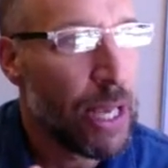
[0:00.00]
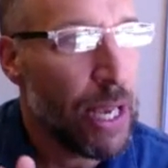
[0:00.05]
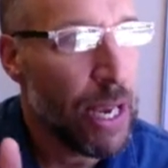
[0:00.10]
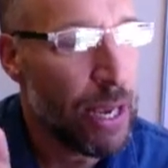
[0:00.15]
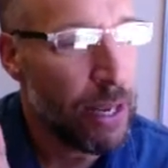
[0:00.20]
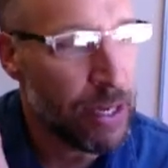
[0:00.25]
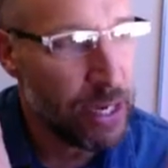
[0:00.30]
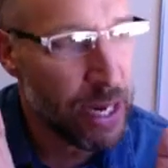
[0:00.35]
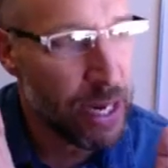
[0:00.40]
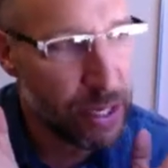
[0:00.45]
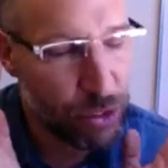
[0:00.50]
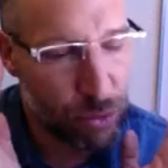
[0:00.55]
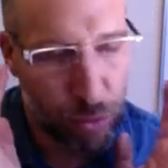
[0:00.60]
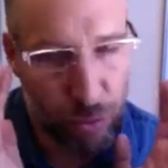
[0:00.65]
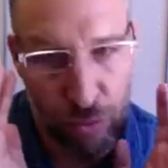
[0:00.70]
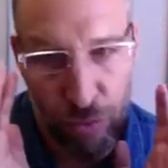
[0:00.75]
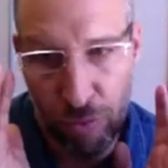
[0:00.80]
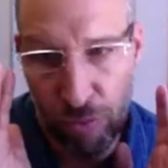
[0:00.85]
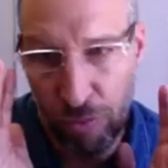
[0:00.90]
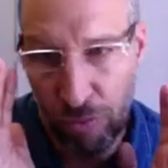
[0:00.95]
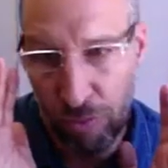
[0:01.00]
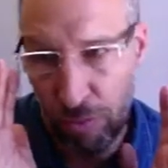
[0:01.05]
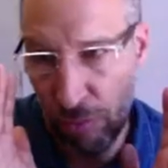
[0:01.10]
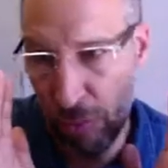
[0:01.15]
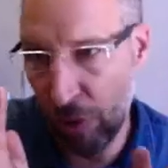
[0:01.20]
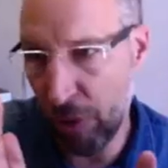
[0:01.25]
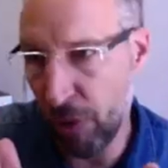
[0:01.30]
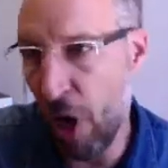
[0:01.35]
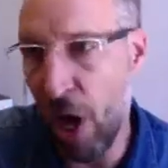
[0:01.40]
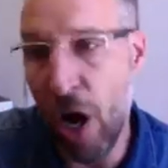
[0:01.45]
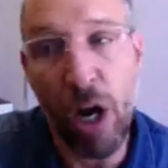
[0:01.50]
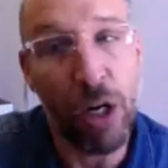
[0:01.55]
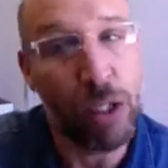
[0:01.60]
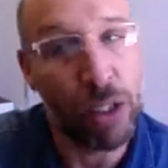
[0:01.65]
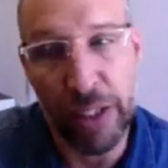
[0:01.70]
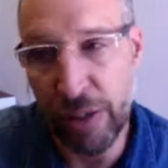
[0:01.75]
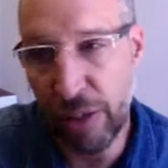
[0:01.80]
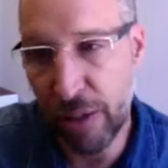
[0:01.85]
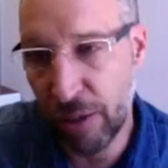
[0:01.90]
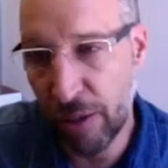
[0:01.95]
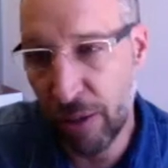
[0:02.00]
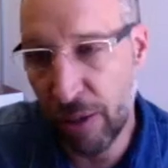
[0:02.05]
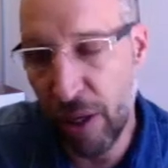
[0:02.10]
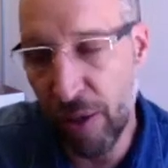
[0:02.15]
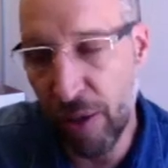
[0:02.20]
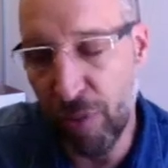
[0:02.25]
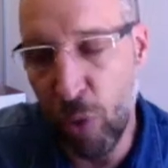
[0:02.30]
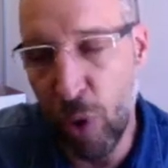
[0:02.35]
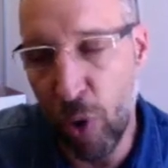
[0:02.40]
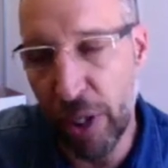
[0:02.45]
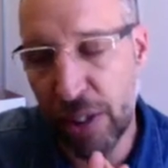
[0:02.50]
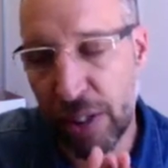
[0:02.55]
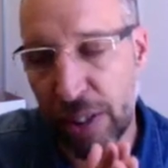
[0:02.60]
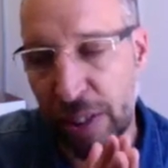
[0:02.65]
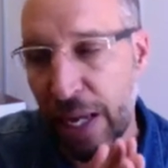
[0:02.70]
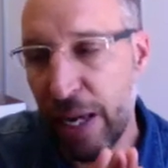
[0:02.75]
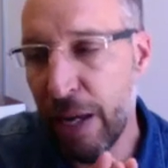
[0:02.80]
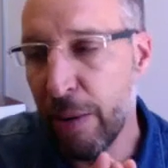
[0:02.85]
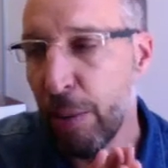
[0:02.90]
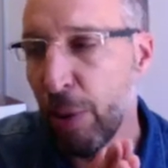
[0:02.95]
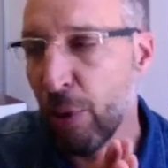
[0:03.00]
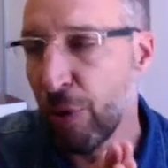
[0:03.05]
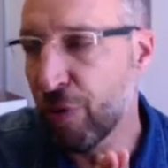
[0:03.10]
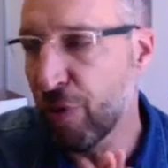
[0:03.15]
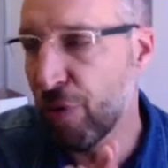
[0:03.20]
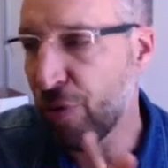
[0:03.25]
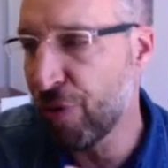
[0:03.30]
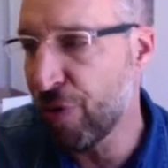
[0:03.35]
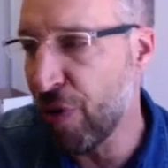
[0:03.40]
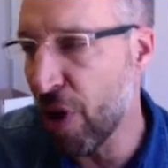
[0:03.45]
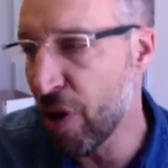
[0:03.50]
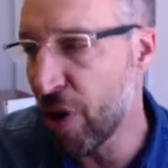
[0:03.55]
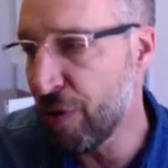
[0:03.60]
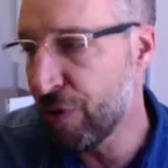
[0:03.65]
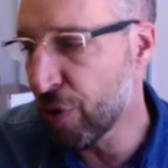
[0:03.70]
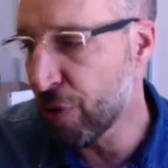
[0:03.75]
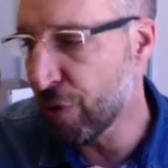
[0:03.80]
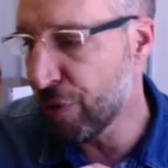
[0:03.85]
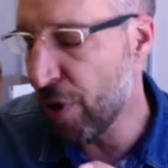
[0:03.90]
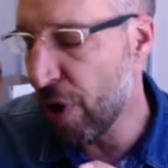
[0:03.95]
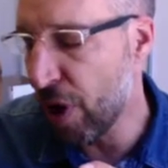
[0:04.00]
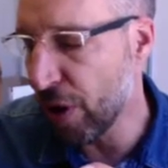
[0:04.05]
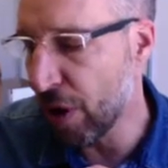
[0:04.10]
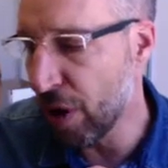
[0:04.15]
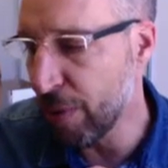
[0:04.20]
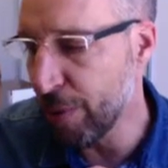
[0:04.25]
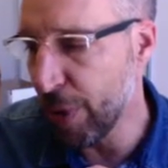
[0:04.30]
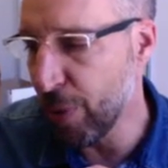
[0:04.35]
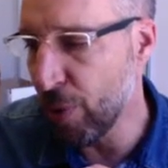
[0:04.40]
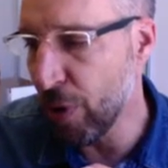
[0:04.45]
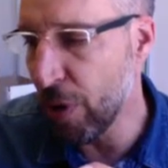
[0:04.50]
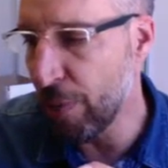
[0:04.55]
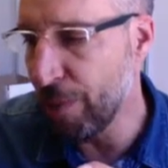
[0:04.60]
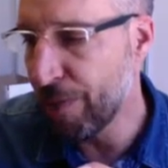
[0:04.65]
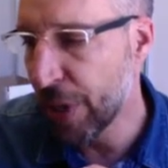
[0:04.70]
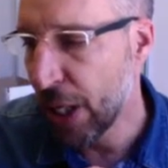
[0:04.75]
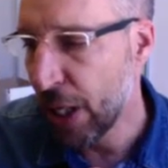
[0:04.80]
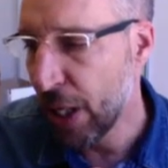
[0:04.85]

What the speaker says: and it has a long list of what's labeled for fall armyworm.